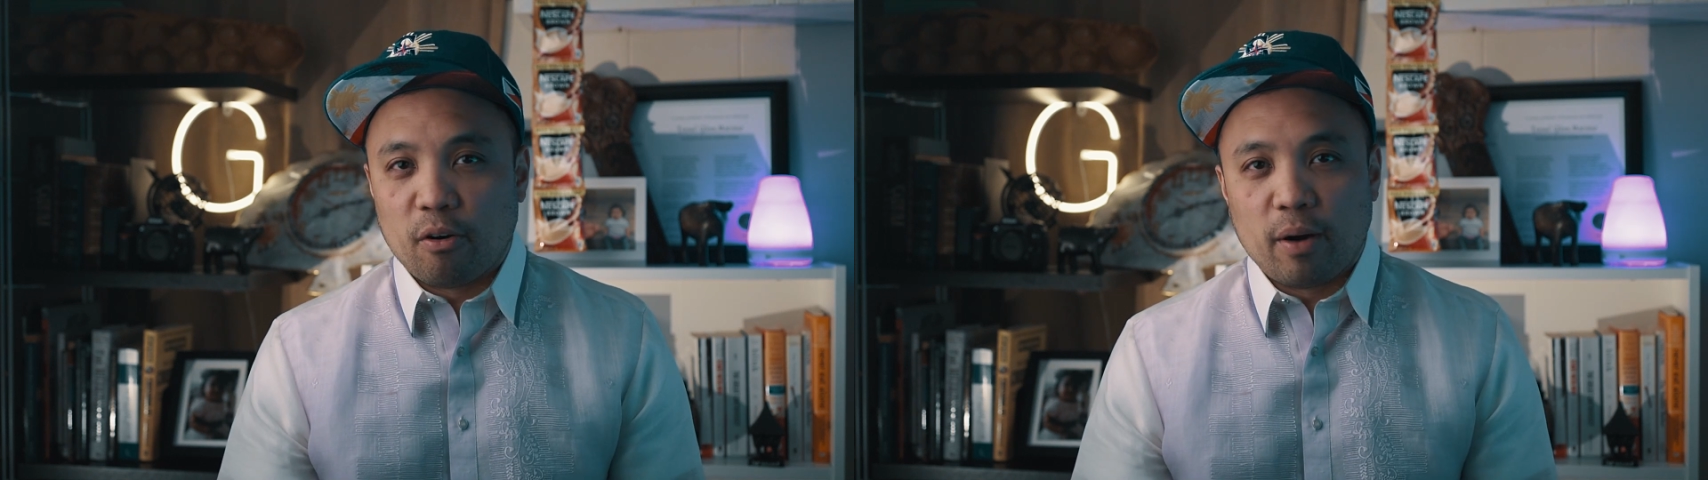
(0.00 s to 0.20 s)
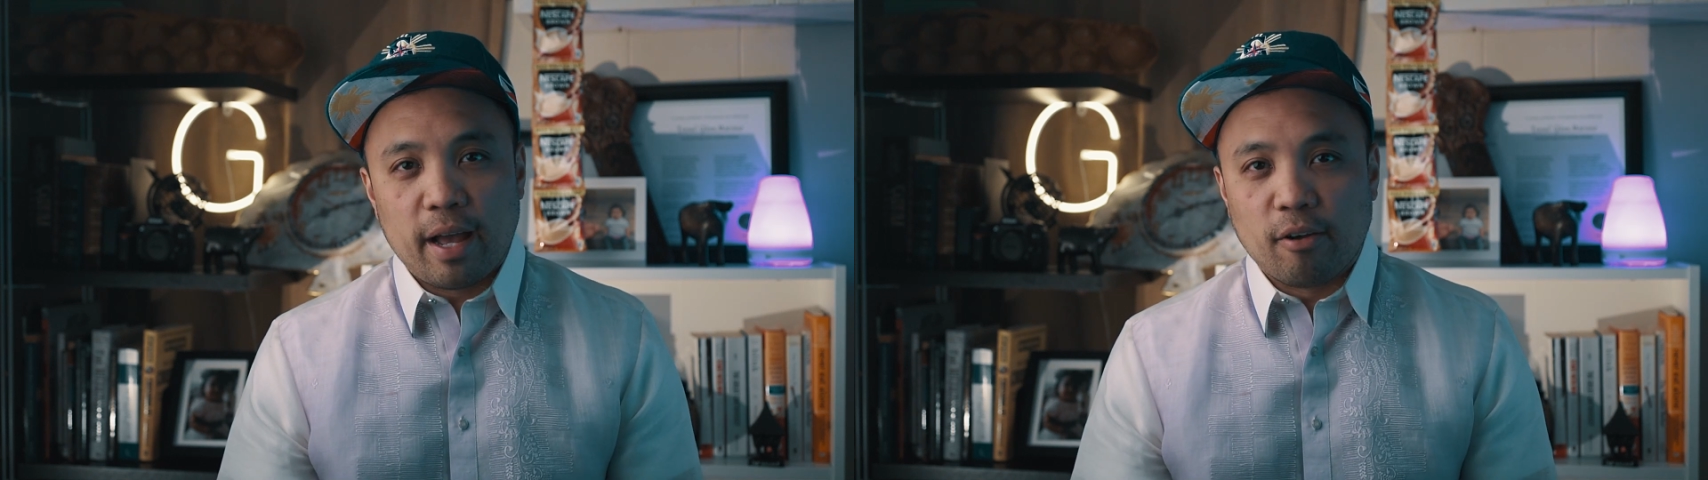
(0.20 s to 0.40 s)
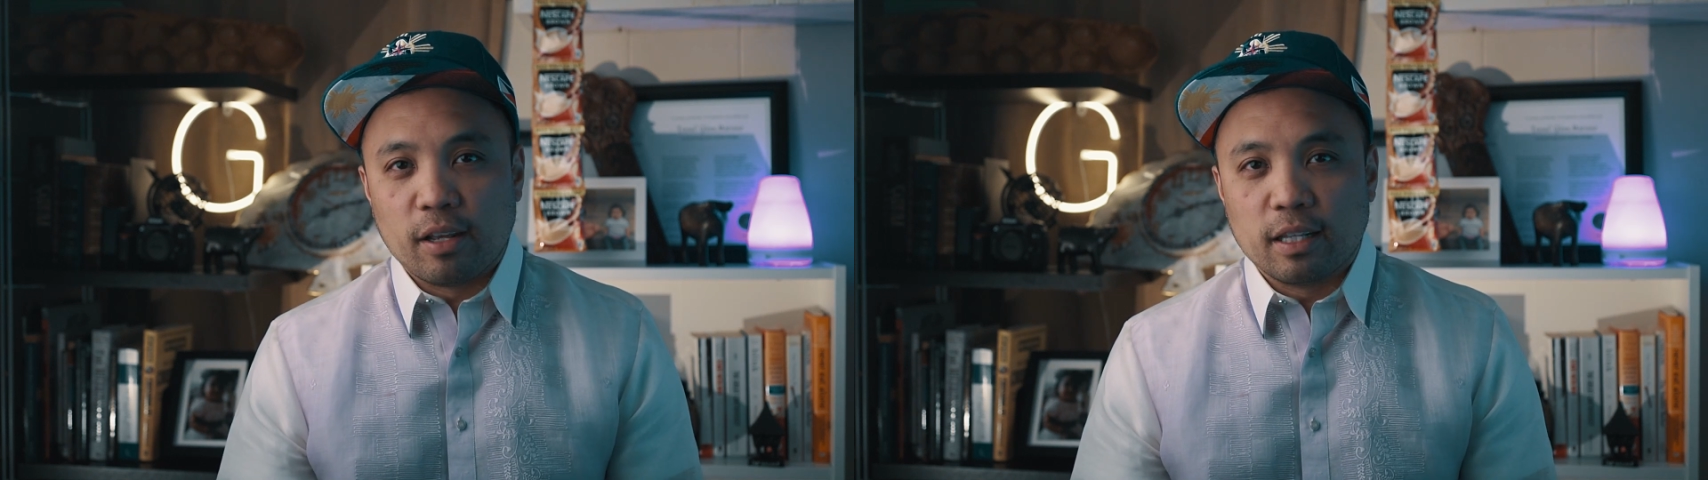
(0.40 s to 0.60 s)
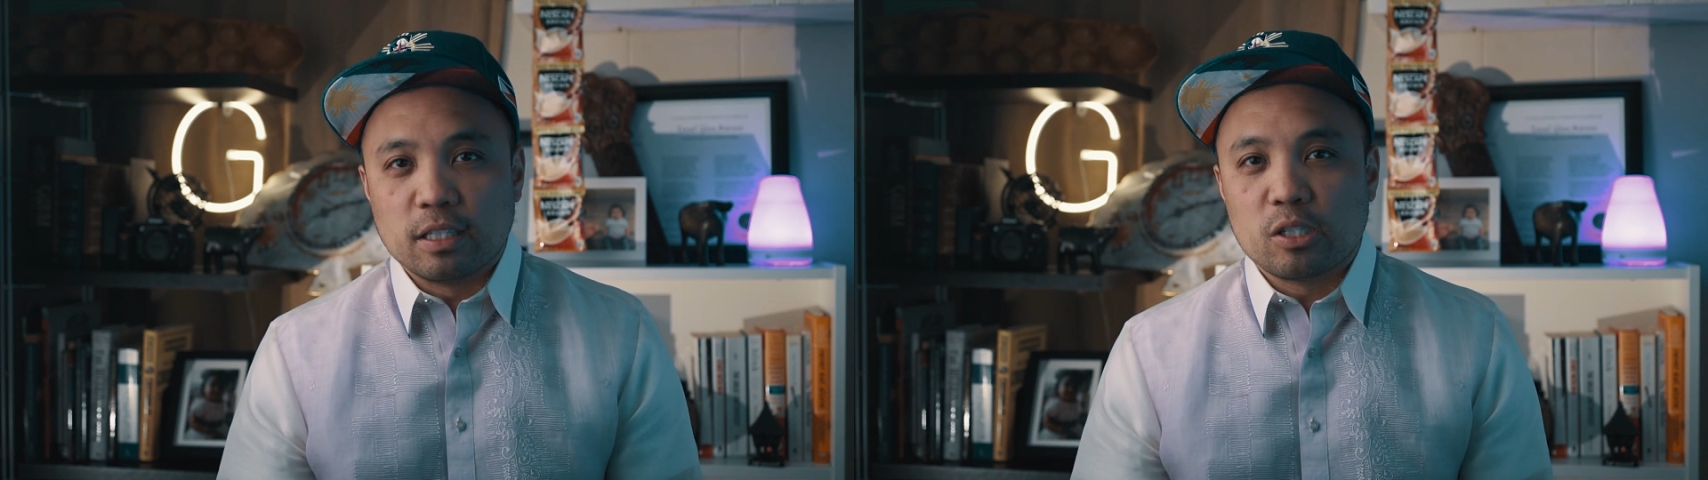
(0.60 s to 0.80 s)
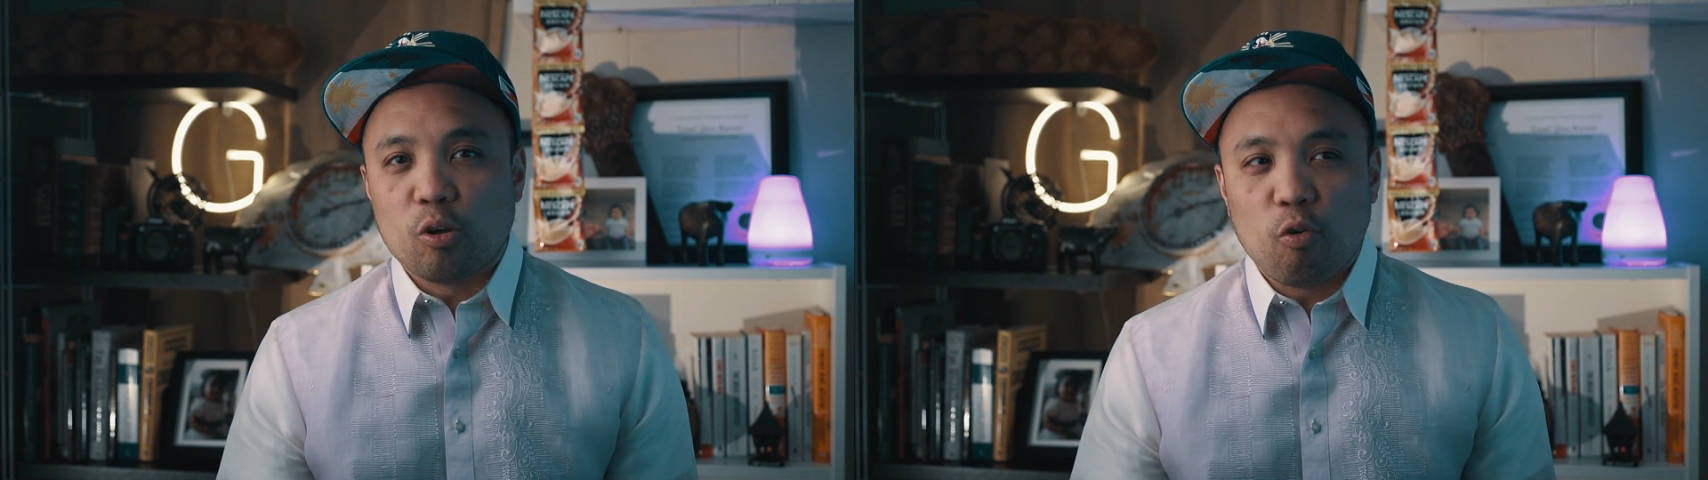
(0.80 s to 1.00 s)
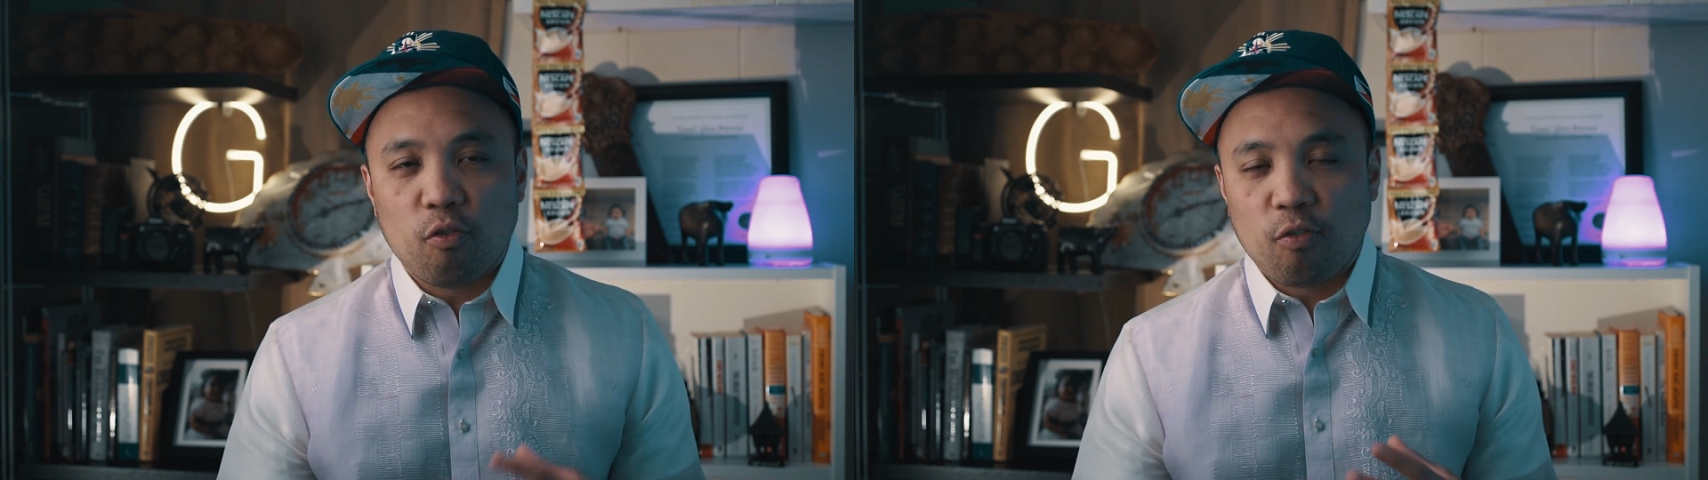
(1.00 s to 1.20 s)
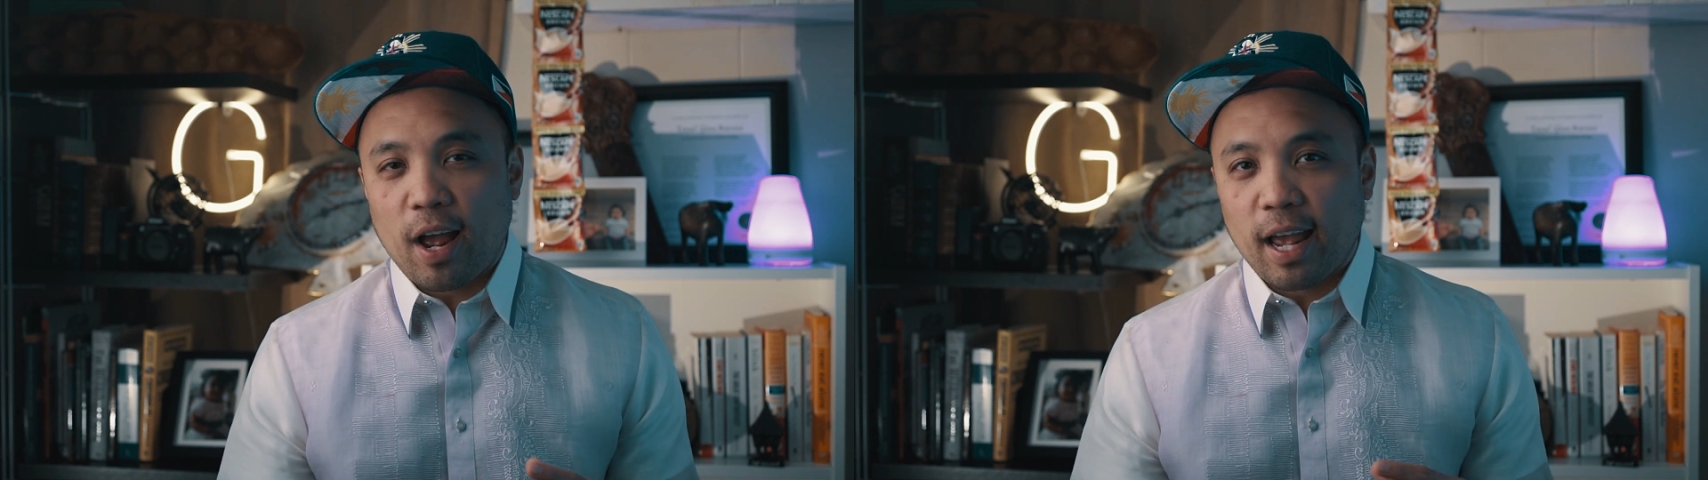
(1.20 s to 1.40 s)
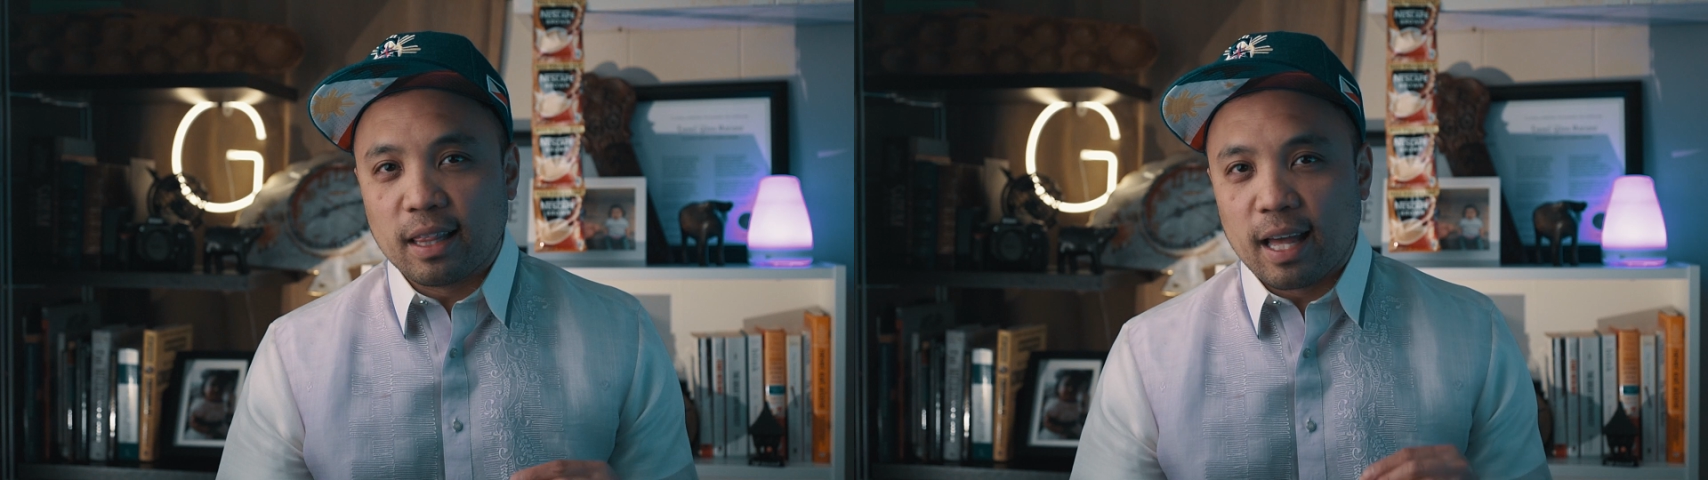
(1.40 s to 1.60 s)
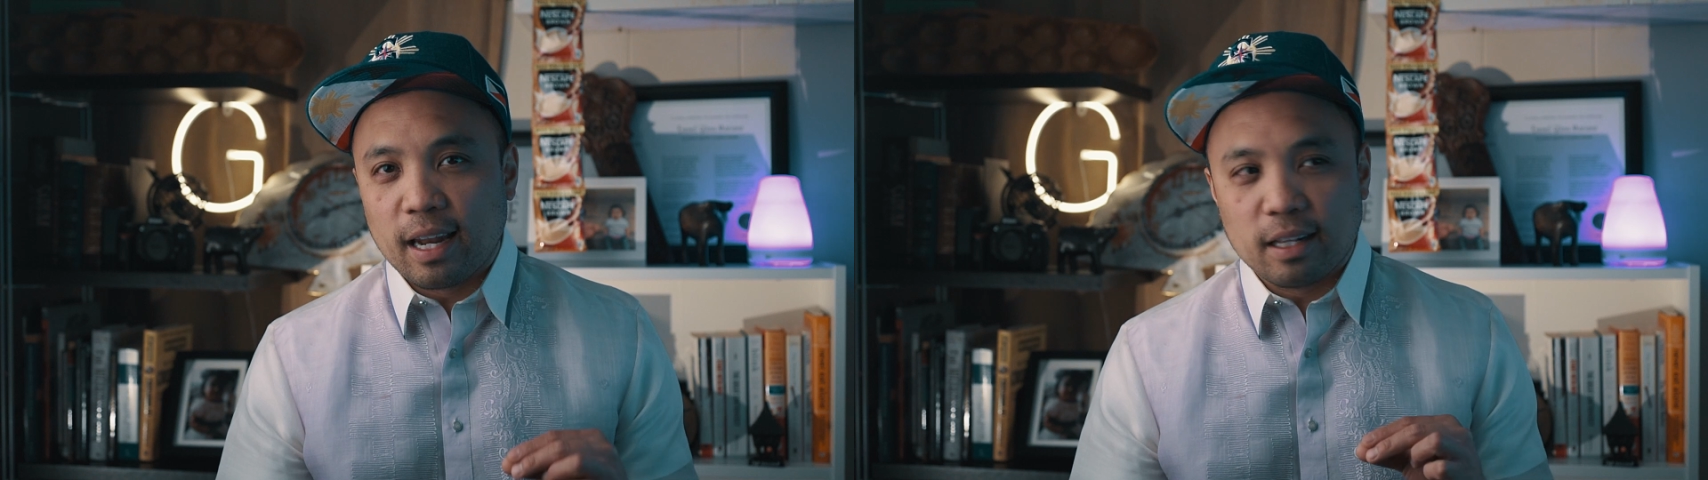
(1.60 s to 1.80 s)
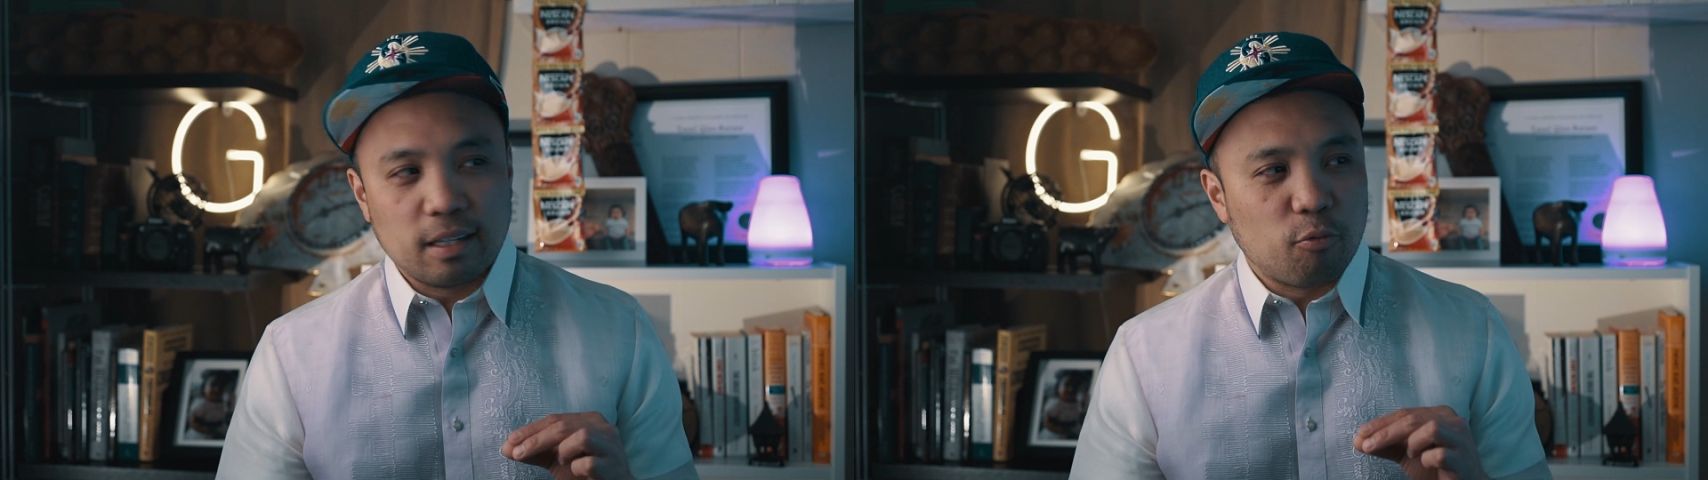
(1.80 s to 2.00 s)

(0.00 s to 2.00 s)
around. It's so fine that it